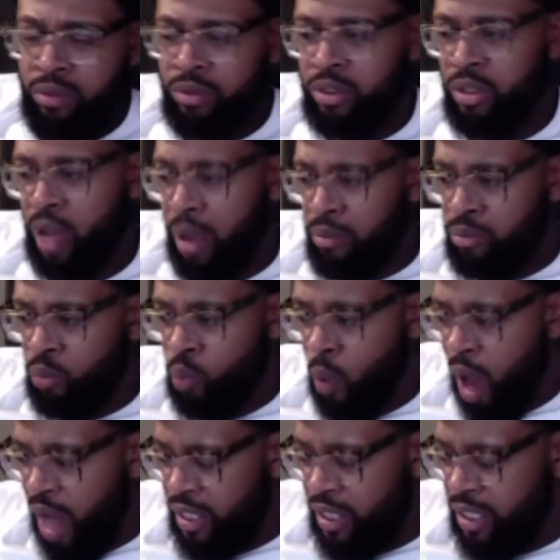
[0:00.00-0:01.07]
So I'm
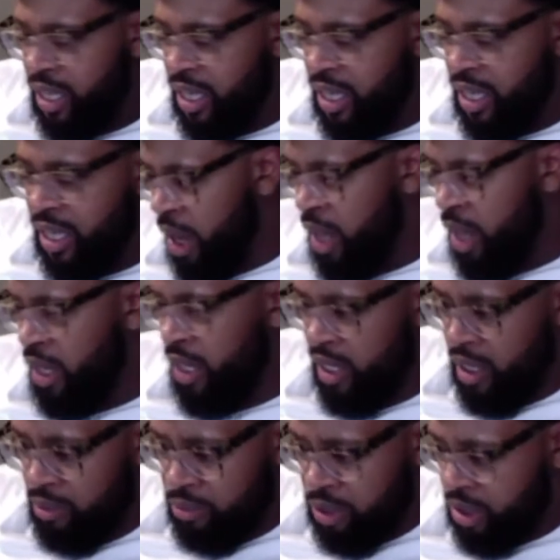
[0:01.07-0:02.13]
watching everybody and
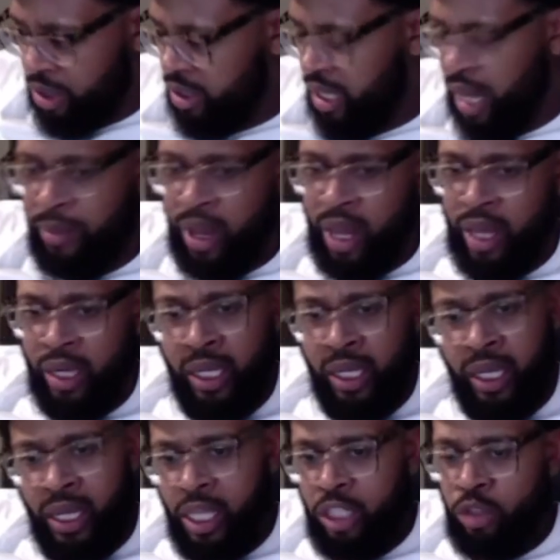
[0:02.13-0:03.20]
I'm just like, man,
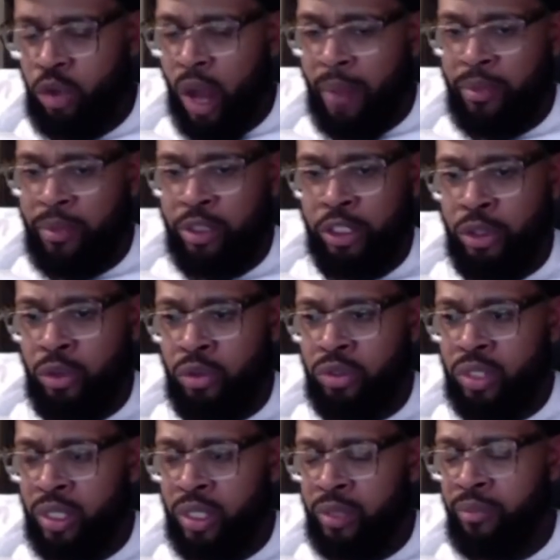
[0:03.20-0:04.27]
he's dropping shoes.
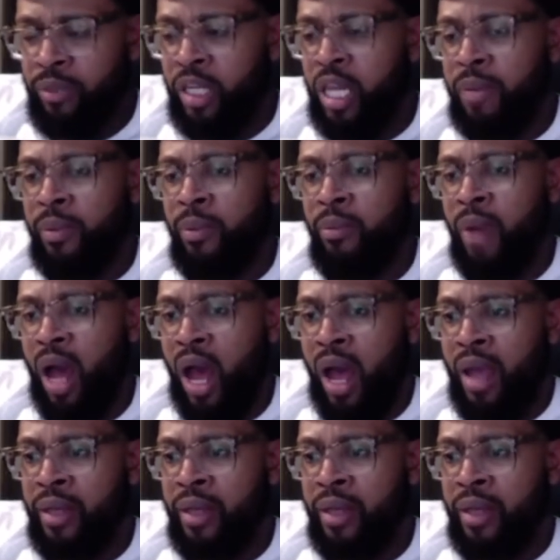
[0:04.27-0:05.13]
And keep in mind,